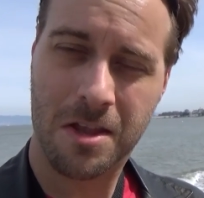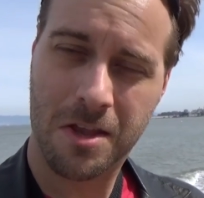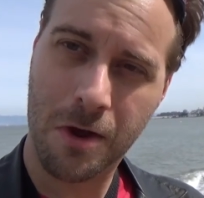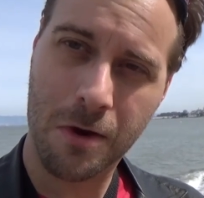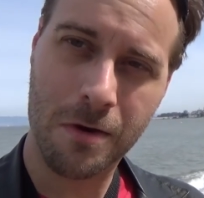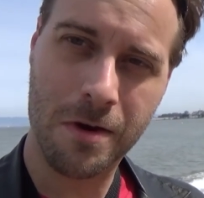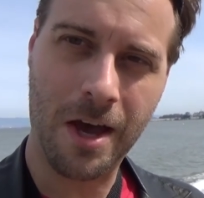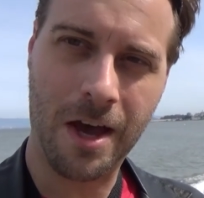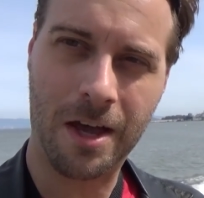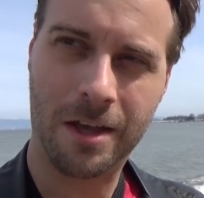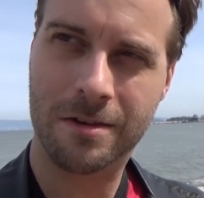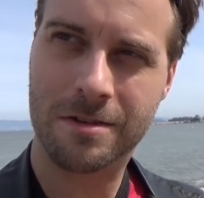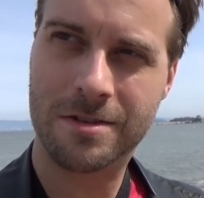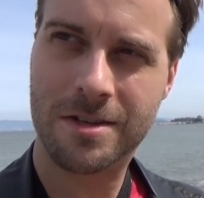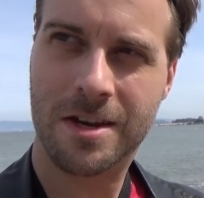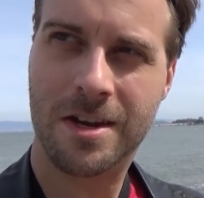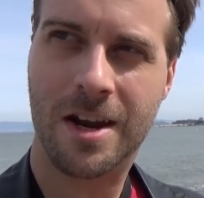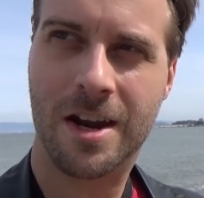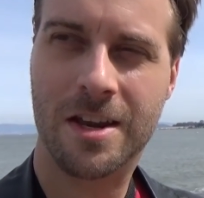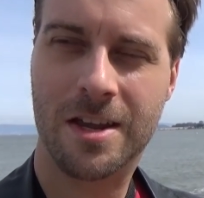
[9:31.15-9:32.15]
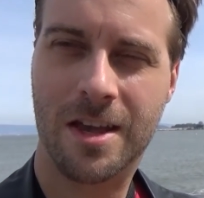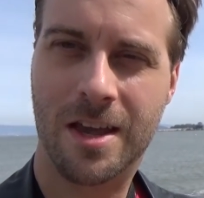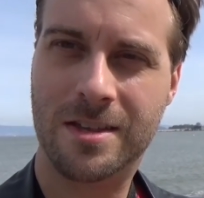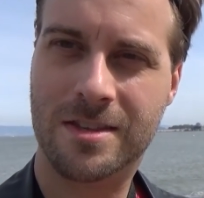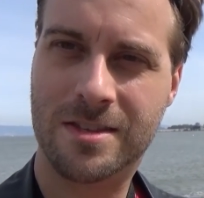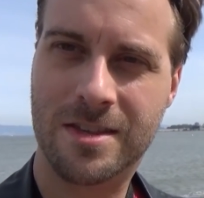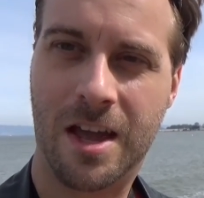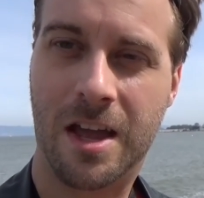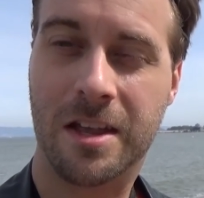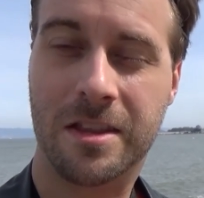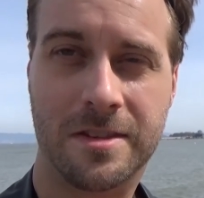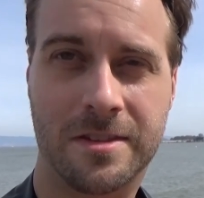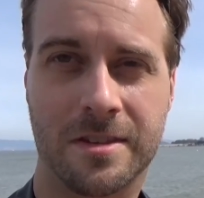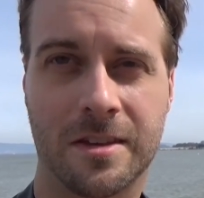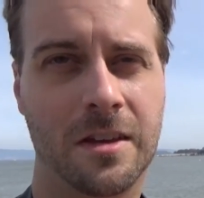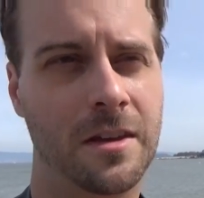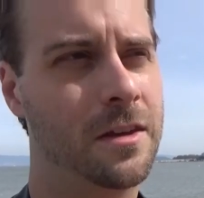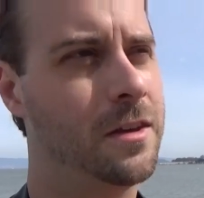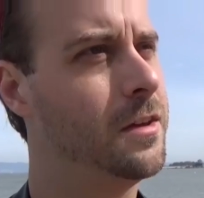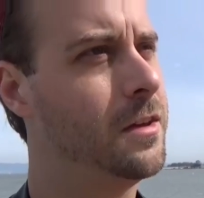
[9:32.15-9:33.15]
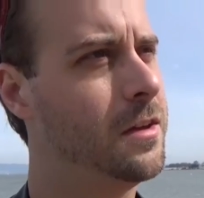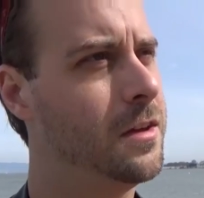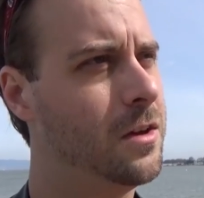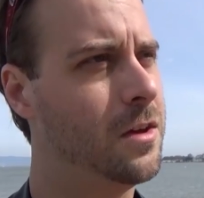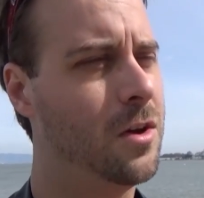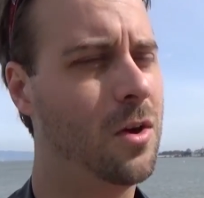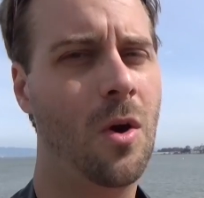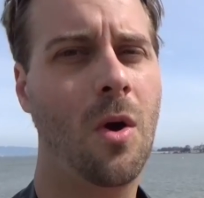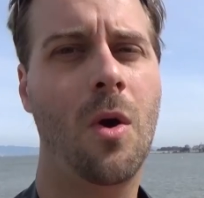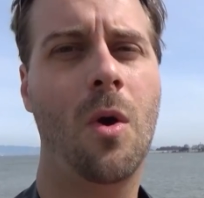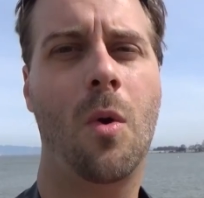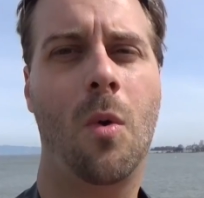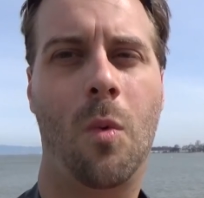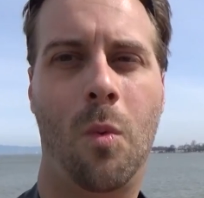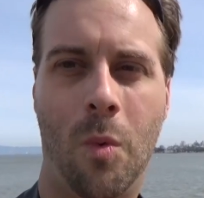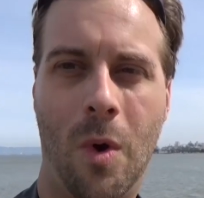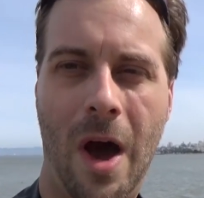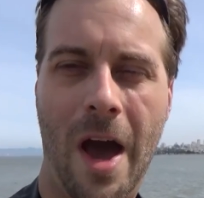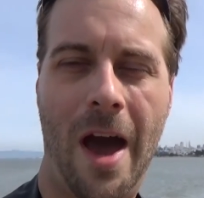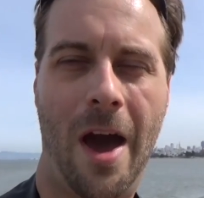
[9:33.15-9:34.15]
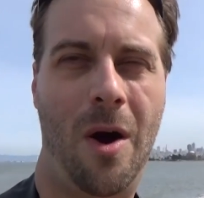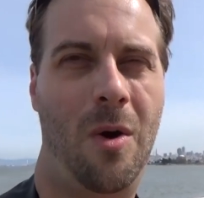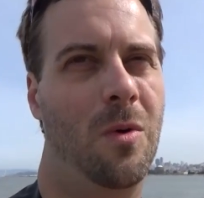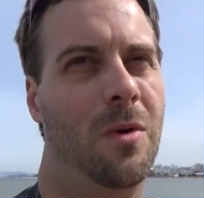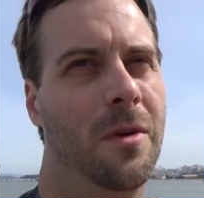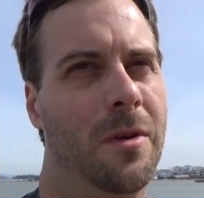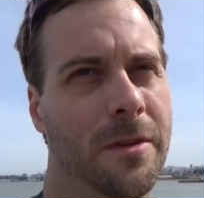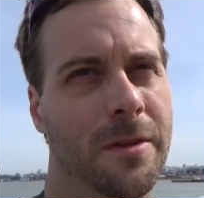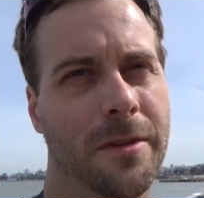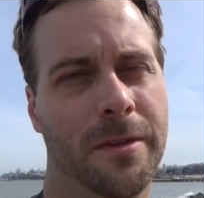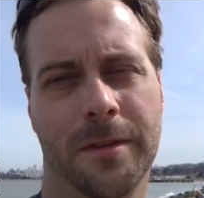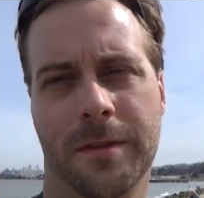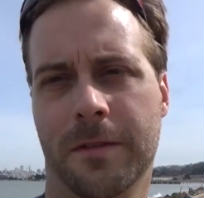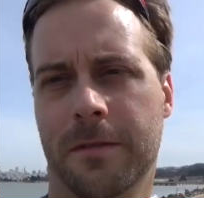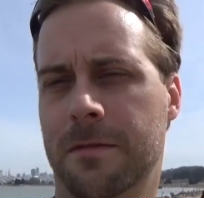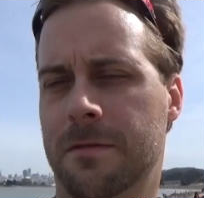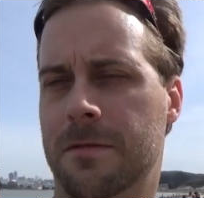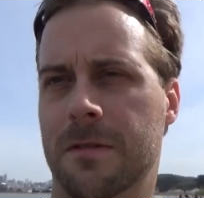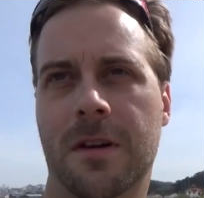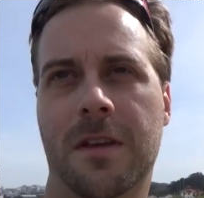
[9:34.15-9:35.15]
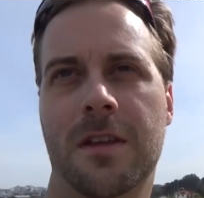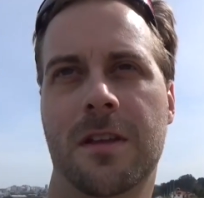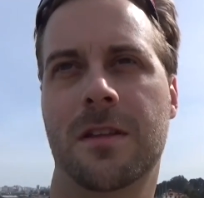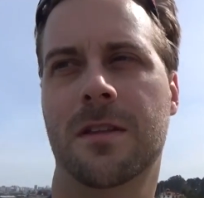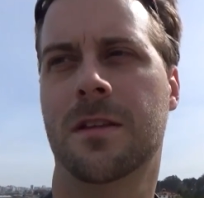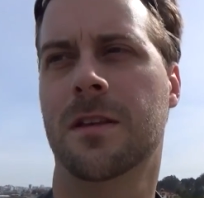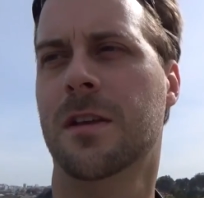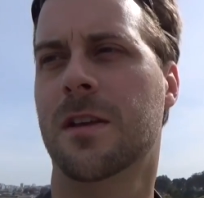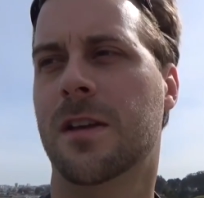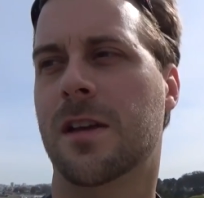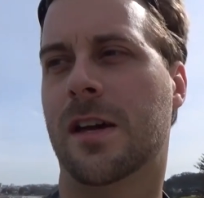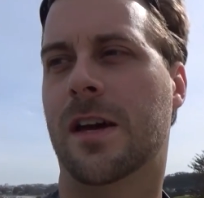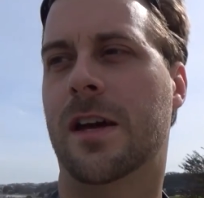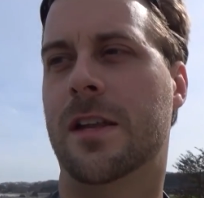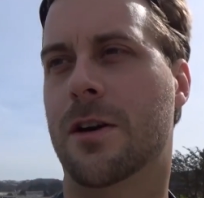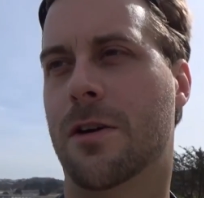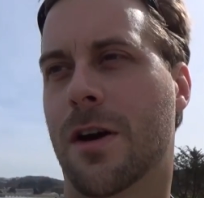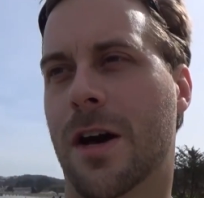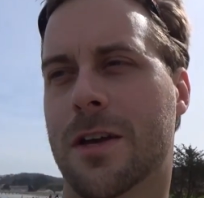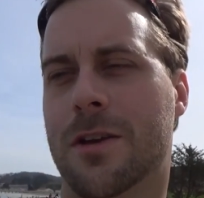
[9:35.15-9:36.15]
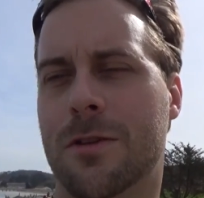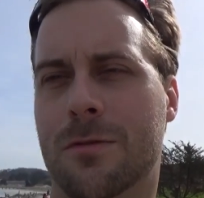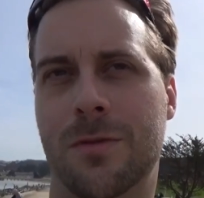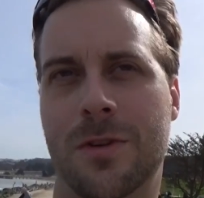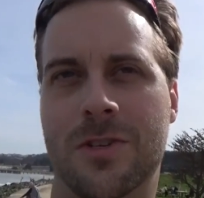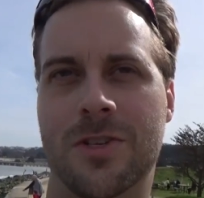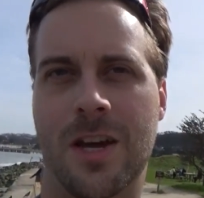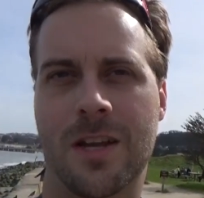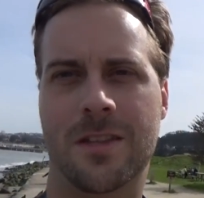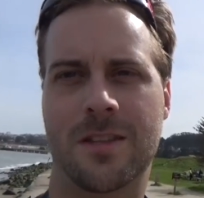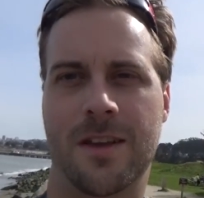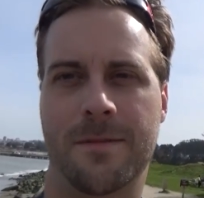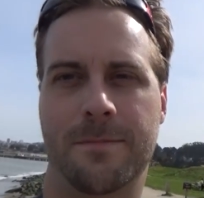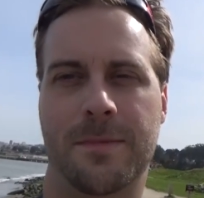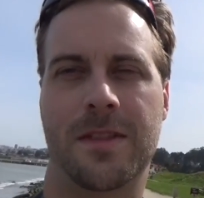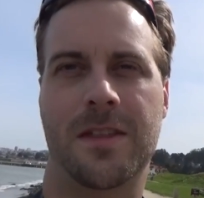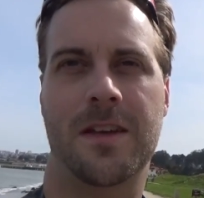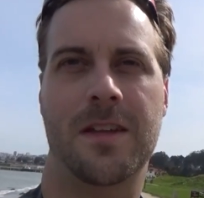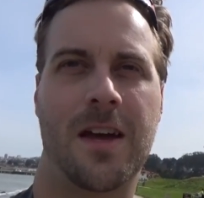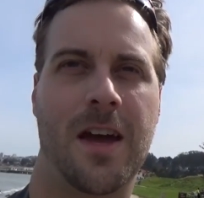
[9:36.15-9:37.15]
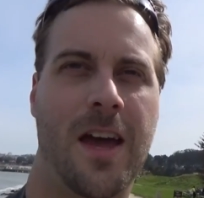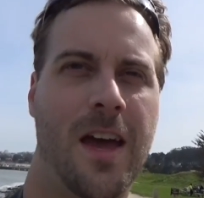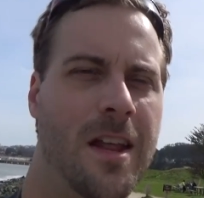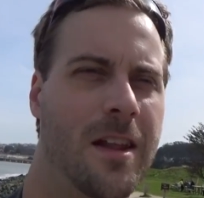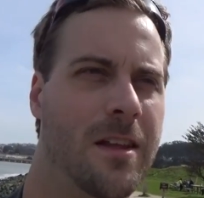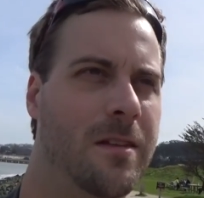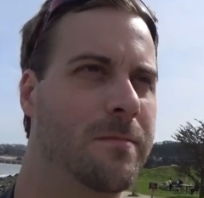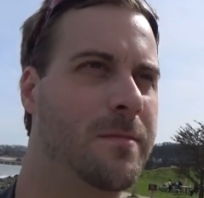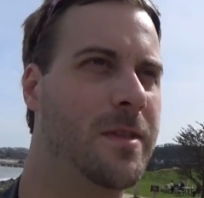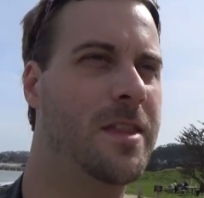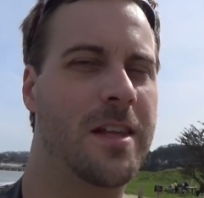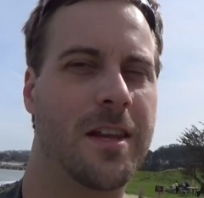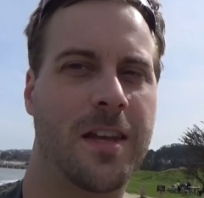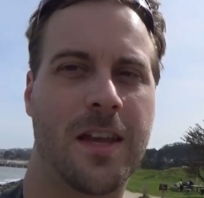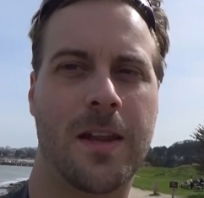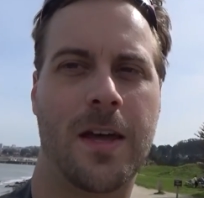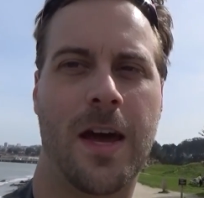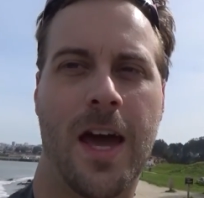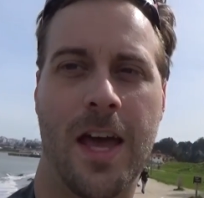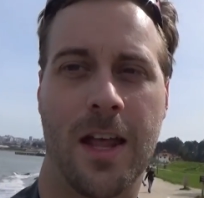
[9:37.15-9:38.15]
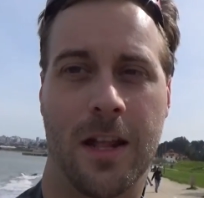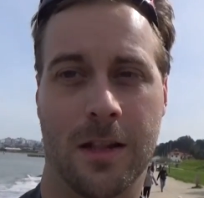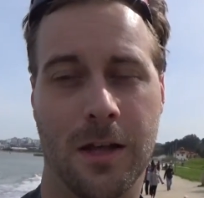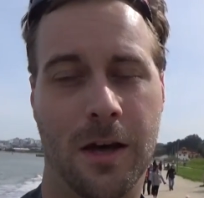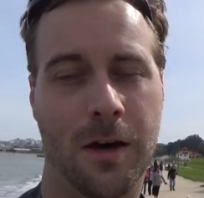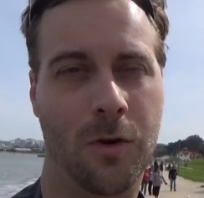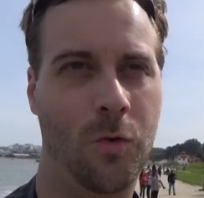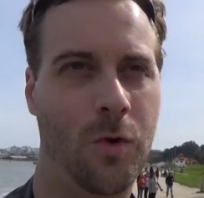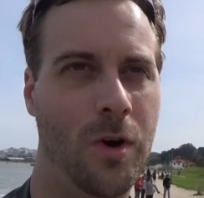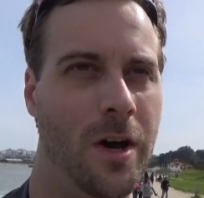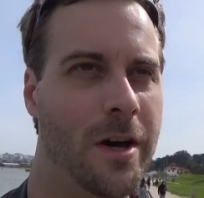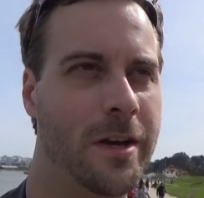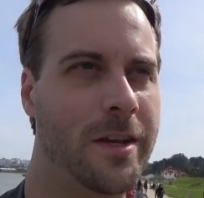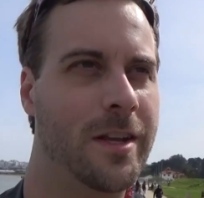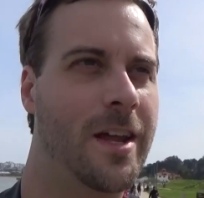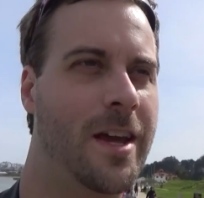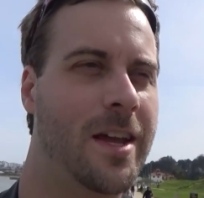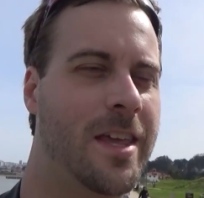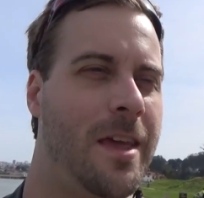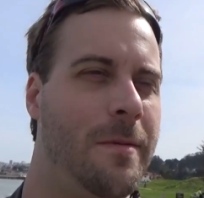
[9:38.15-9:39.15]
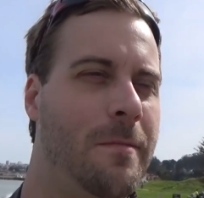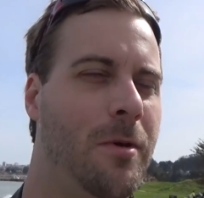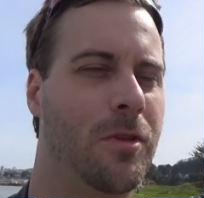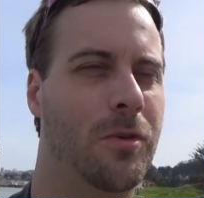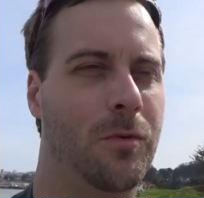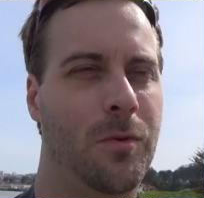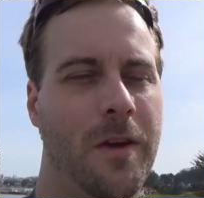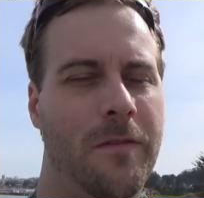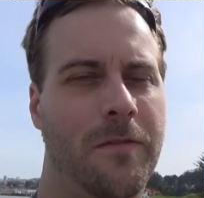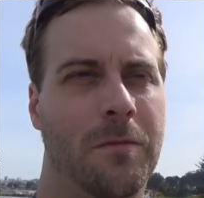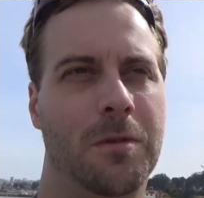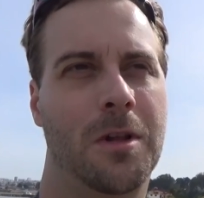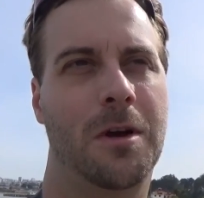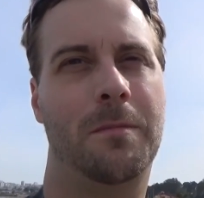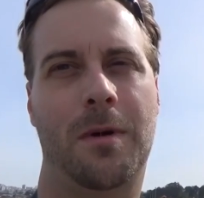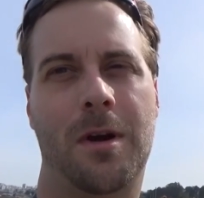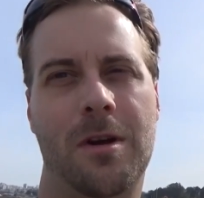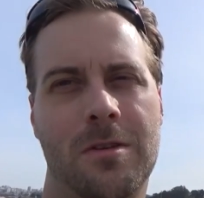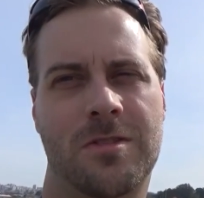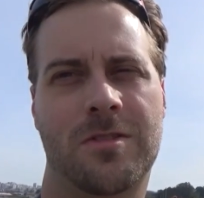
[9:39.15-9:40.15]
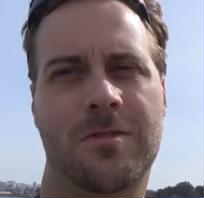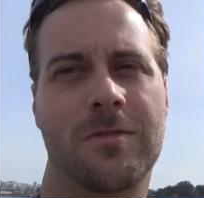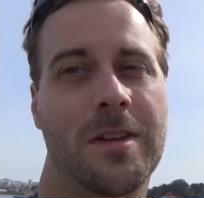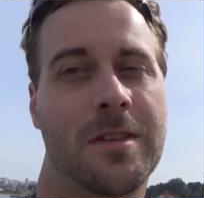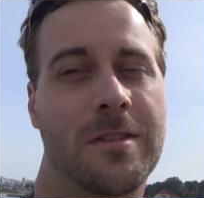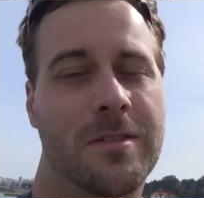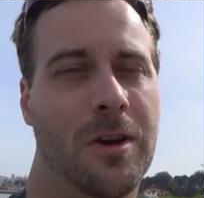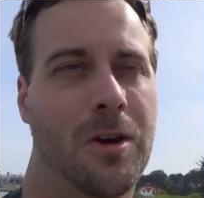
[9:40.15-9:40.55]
$2.98. Wow. Fucking, I know I could reject it, but then I had, a, then again, I had a long walk and I came all the way from Lombard Street.